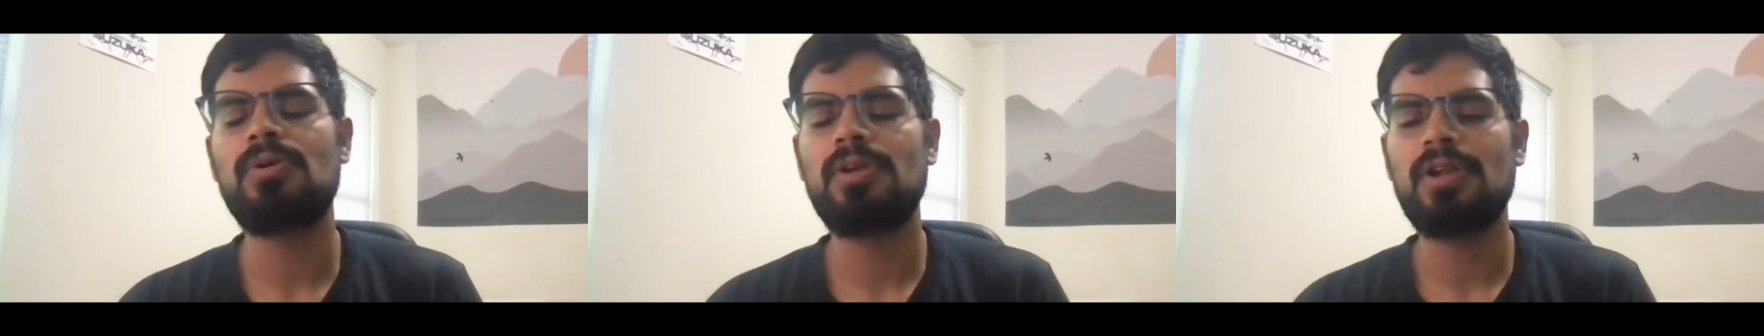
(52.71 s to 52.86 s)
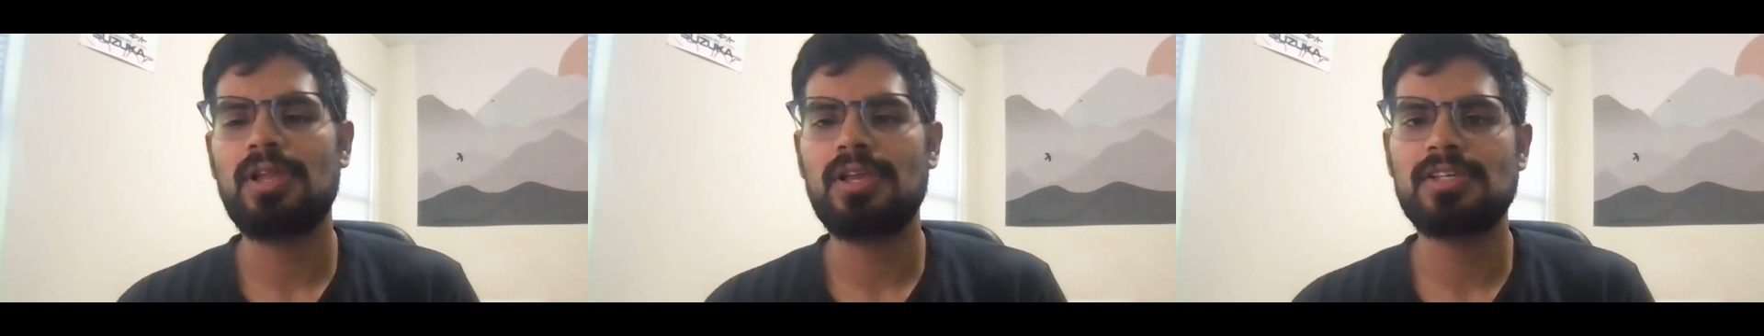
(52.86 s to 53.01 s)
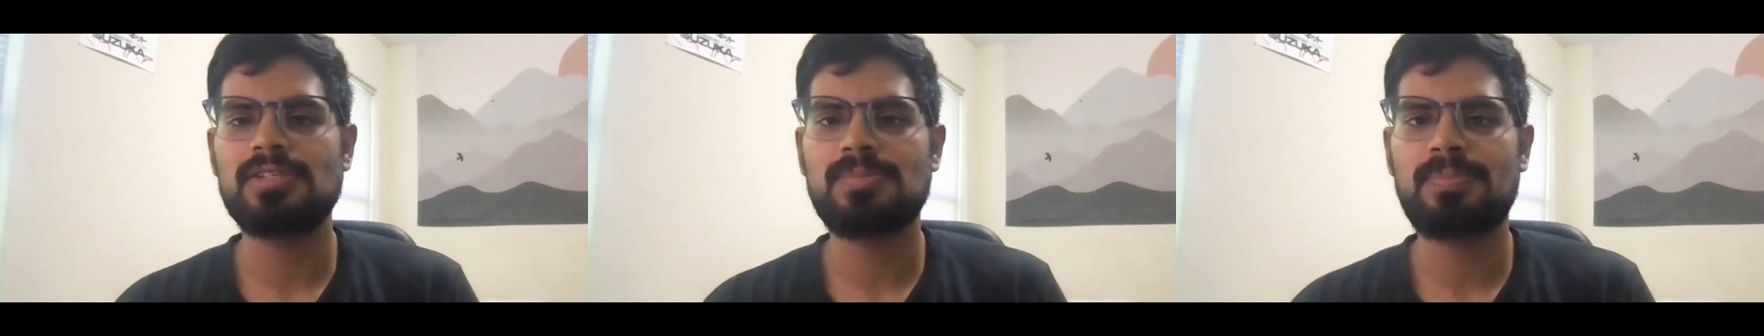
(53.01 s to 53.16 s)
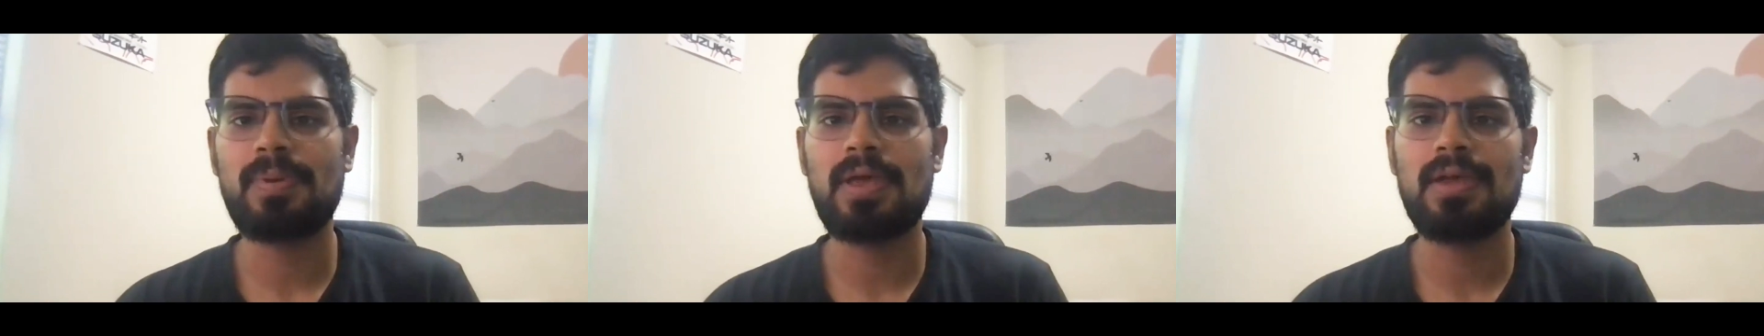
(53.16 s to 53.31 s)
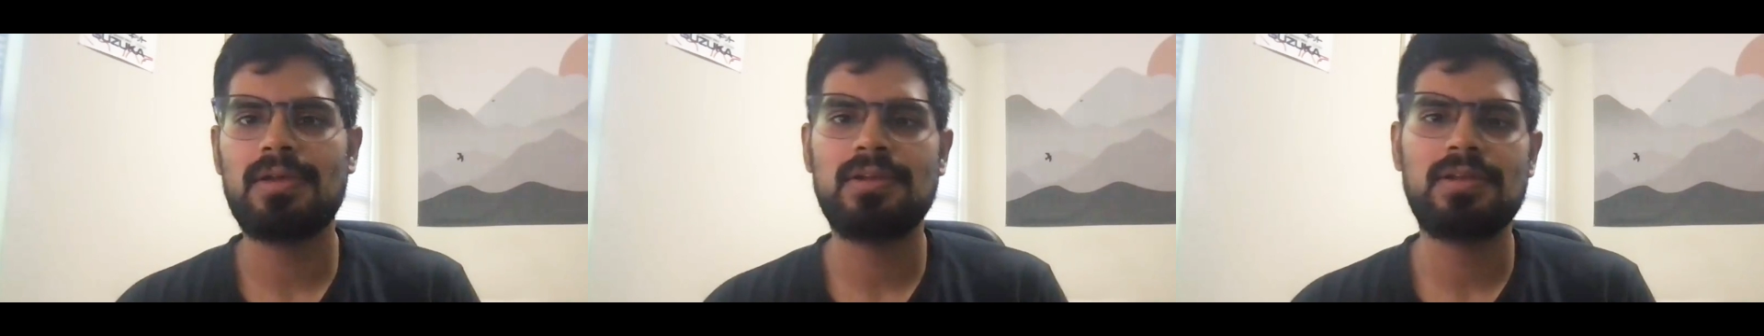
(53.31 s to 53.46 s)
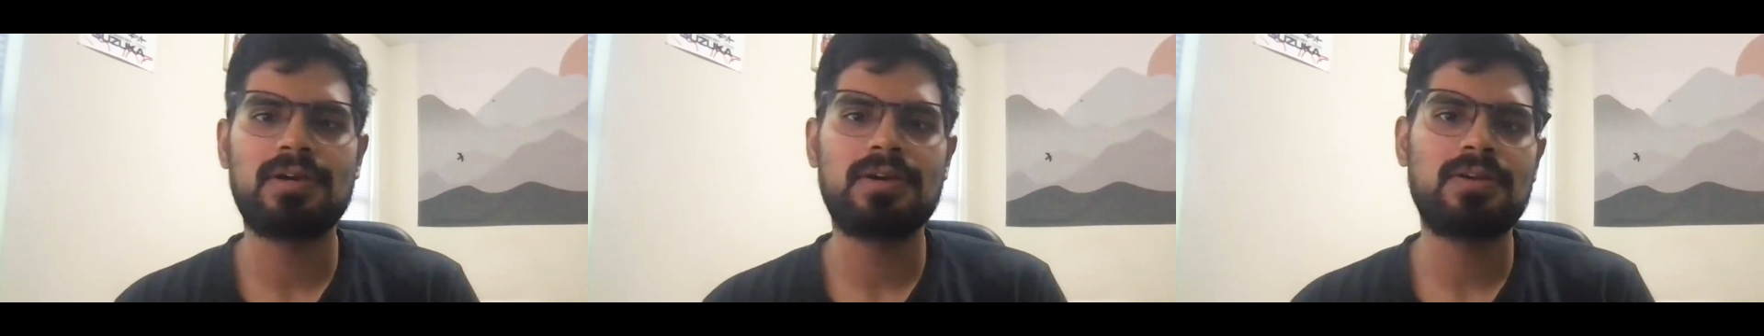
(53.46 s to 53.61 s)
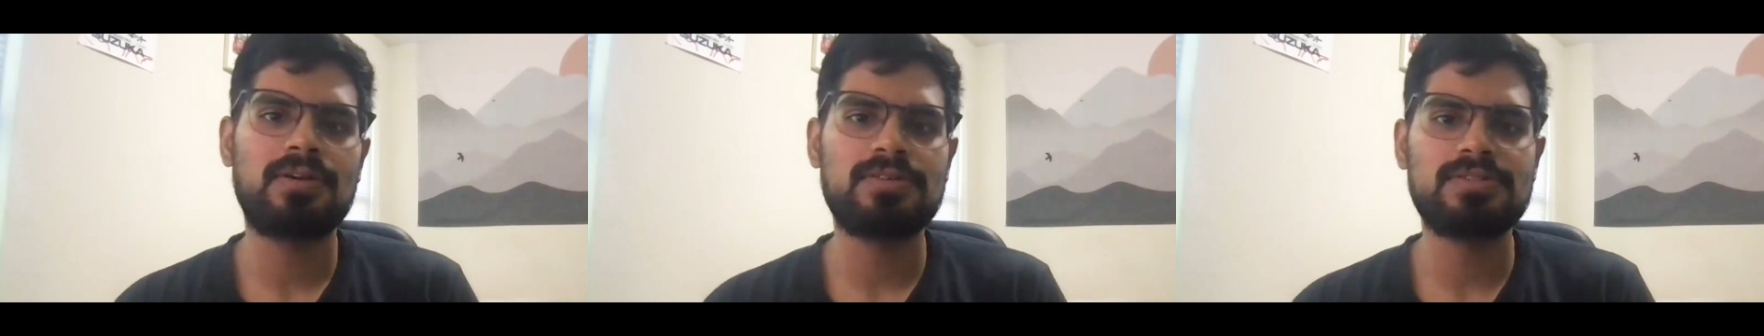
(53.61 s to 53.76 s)
and expand
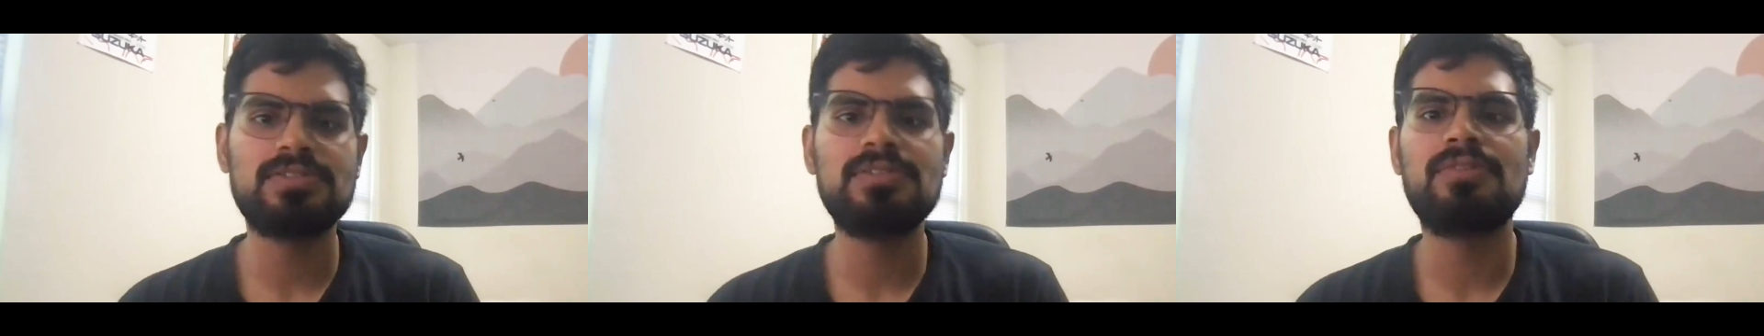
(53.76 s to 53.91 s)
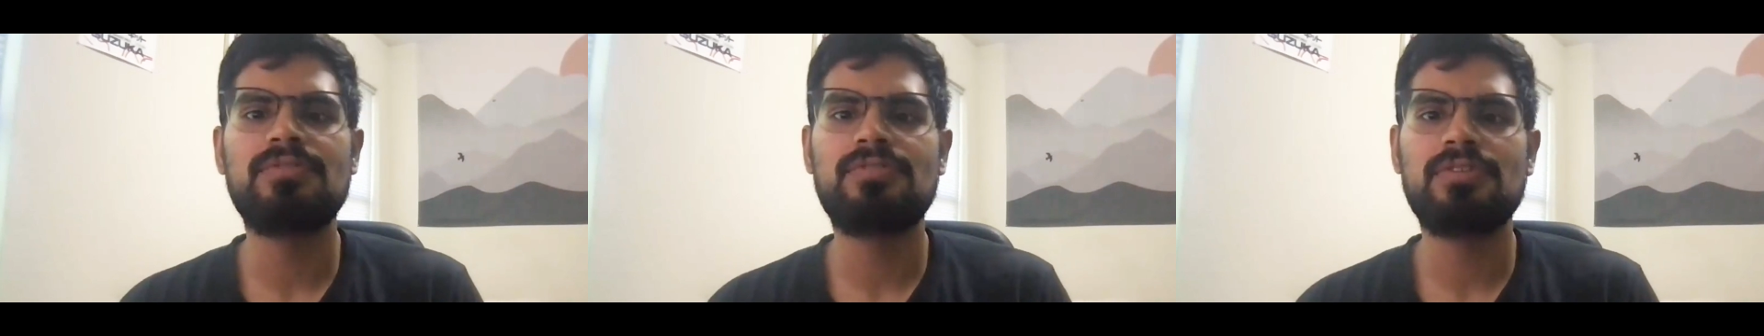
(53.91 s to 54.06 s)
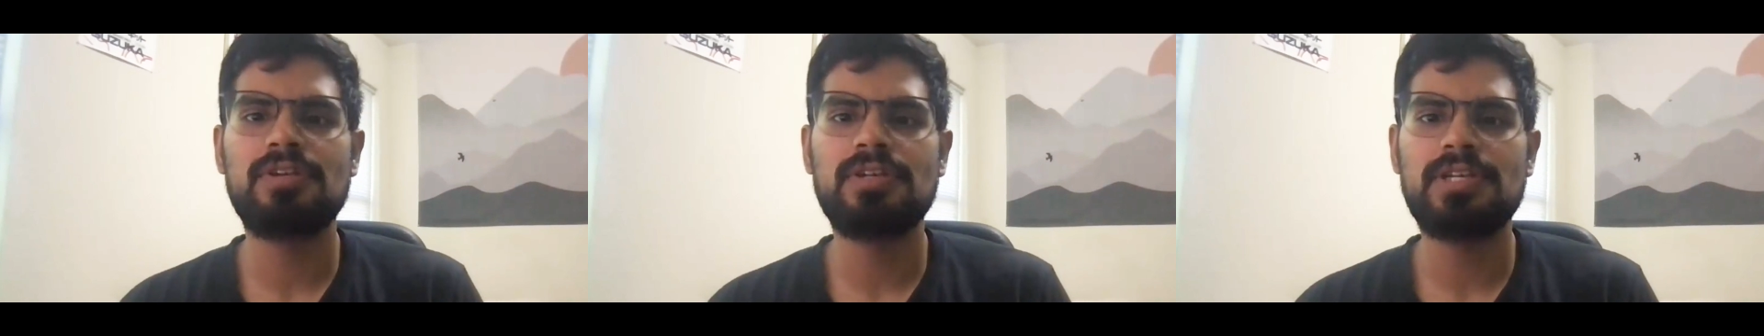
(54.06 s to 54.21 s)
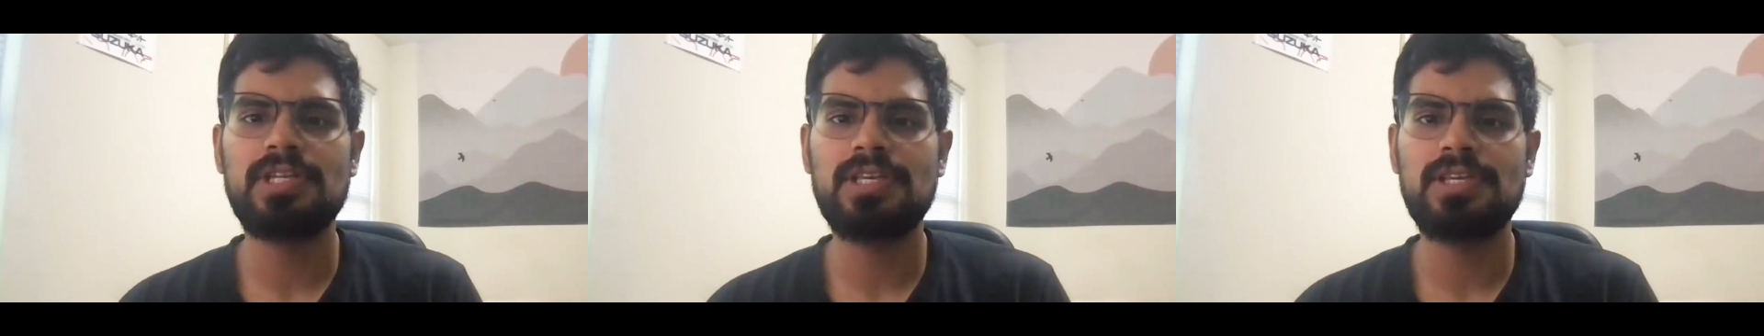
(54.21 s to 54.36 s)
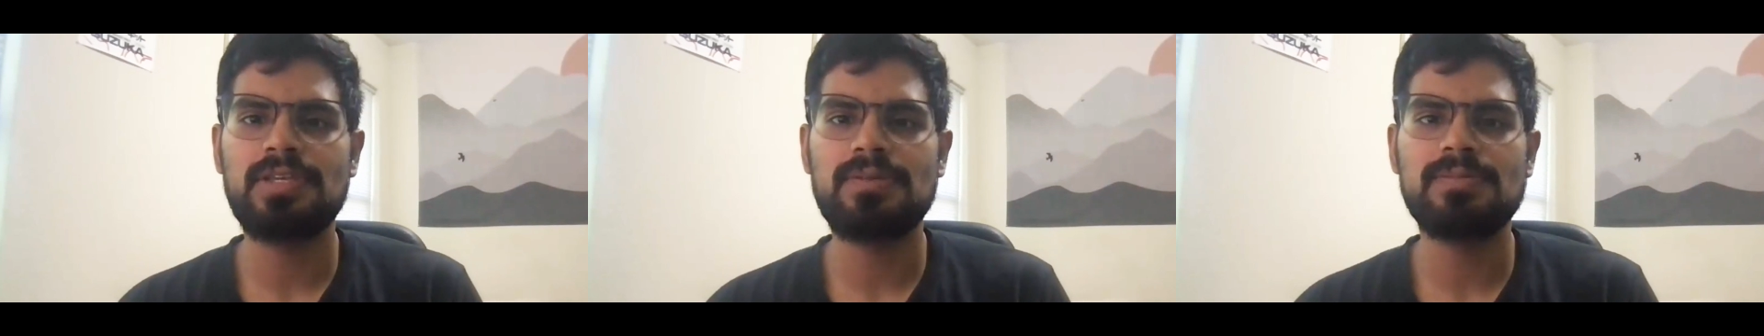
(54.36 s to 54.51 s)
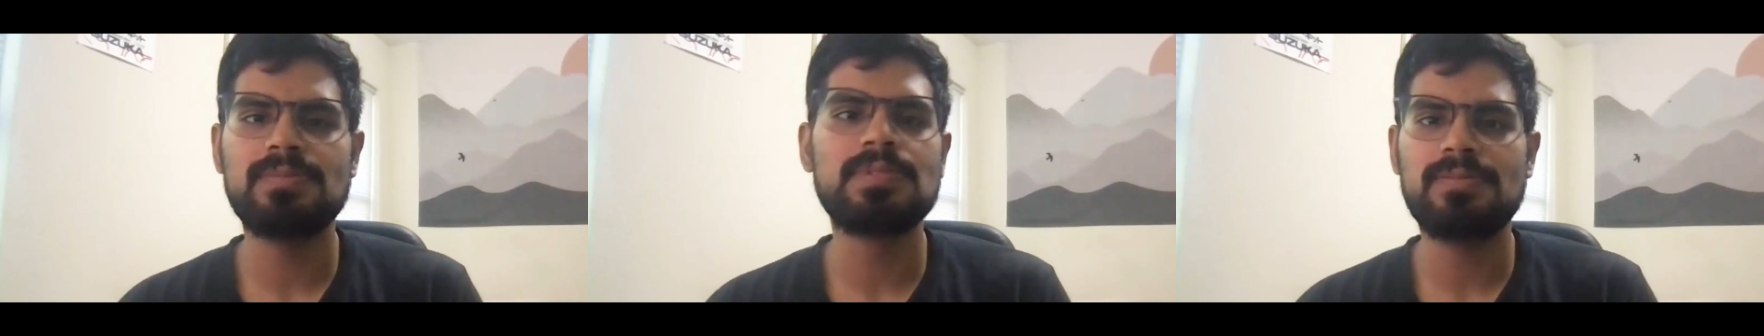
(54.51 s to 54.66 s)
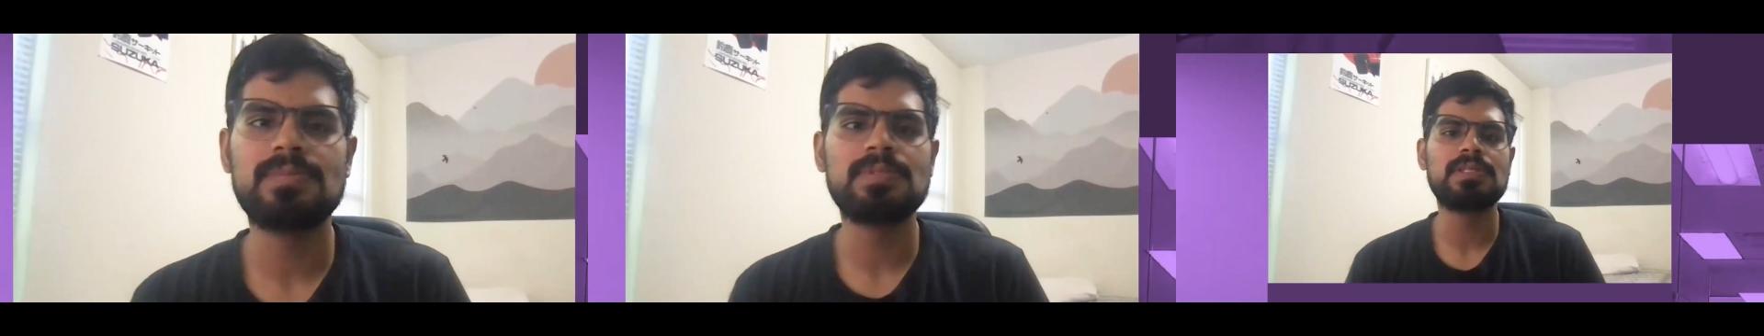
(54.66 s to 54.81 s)
across different
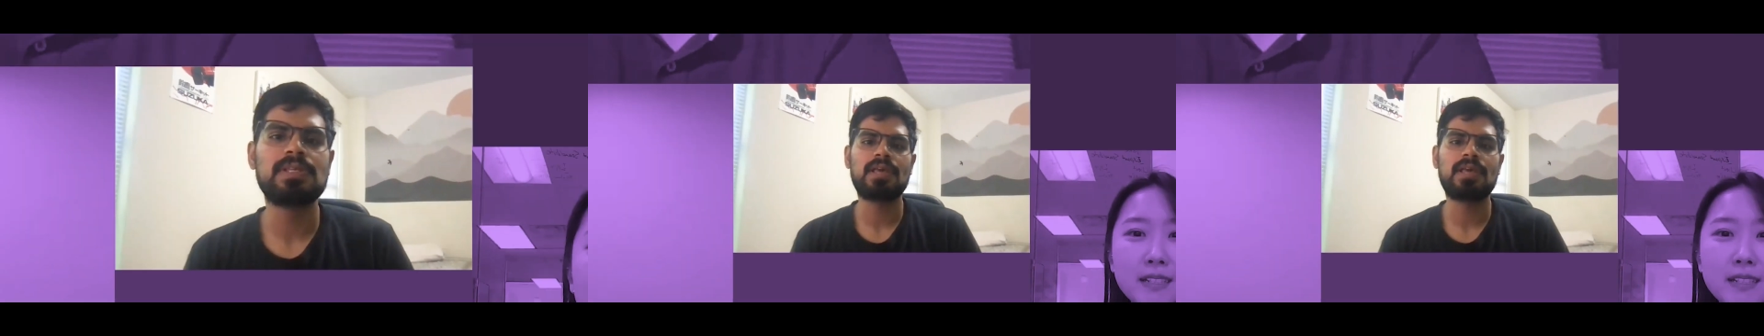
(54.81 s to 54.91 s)
teams.